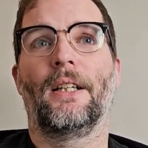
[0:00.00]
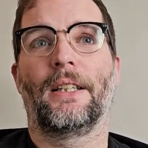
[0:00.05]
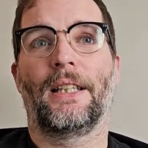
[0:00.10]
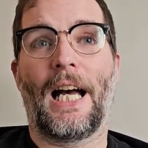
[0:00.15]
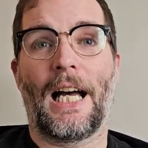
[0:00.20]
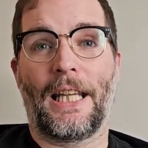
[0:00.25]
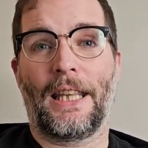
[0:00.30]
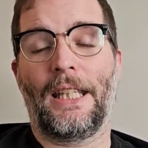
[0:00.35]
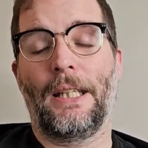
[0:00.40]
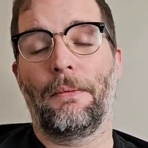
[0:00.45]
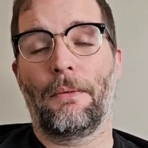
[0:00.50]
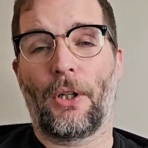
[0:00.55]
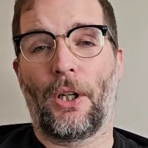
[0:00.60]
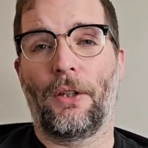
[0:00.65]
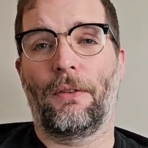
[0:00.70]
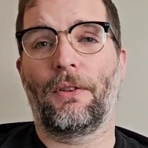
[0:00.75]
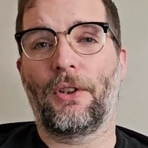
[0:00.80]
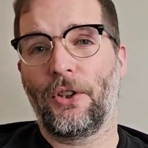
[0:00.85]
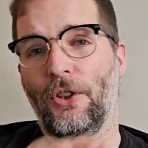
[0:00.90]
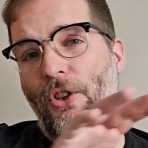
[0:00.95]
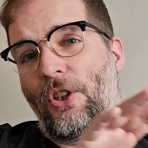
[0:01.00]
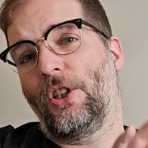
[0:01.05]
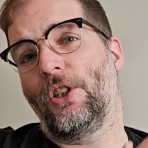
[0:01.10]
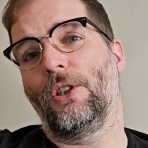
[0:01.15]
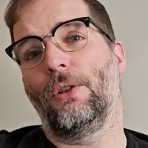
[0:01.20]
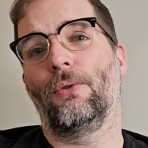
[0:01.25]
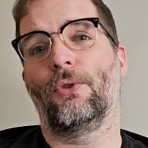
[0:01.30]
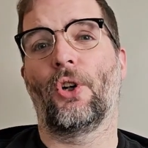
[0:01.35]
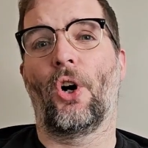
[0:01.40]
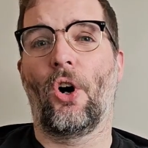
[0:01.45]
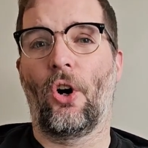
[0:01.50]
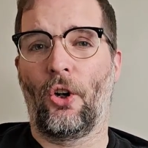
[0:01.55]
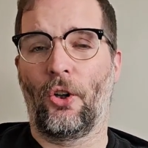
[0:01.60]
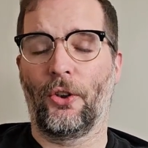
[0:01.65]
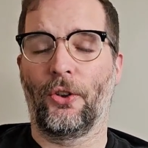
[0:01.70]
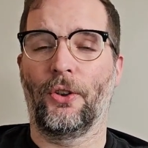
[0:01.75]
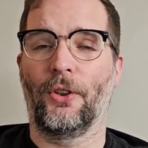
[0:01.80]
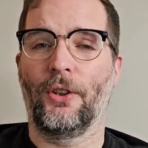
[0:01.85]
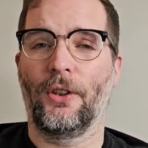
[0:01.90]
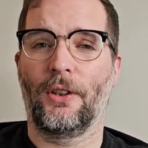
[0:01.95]
that theme kind of continues
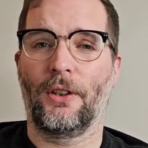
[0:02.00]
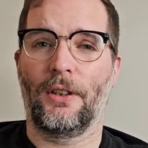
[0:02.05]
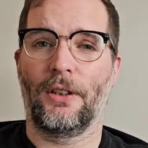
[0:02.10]
on